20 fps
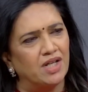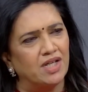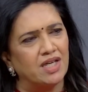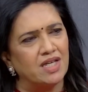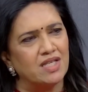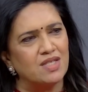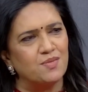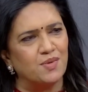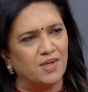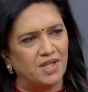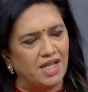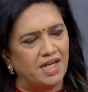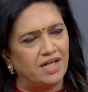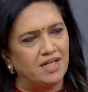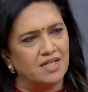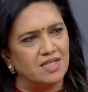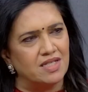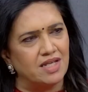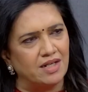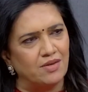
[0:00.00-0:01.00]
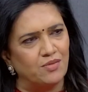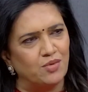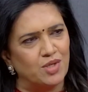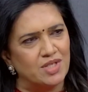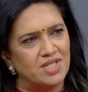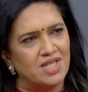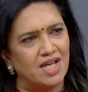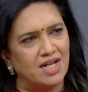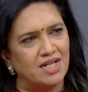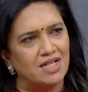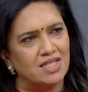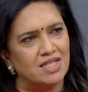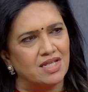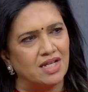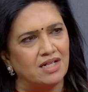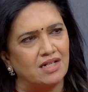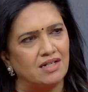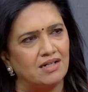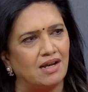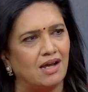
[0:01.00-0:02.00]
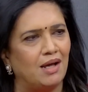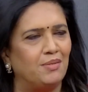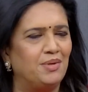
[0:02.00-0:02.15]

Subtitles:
case, was there dissent? I